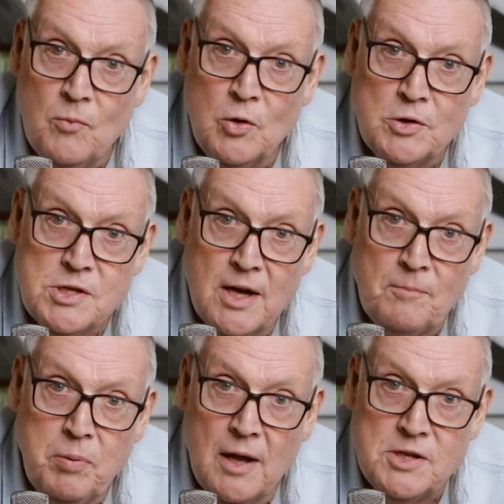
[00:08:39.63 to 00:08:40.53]
will
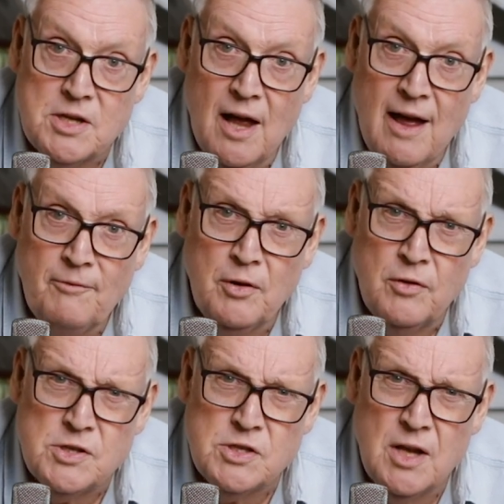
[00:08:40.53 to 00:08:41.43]
take place after
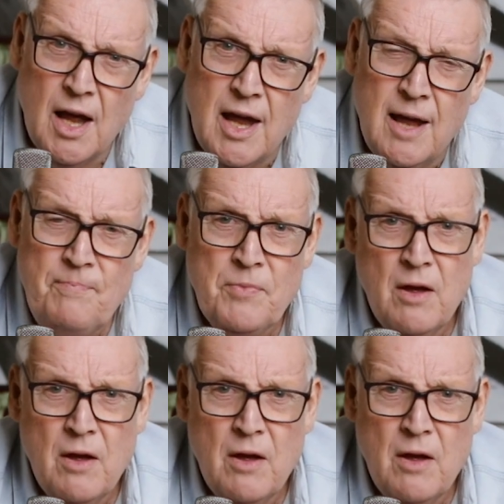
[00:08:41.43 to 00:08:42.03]
this day.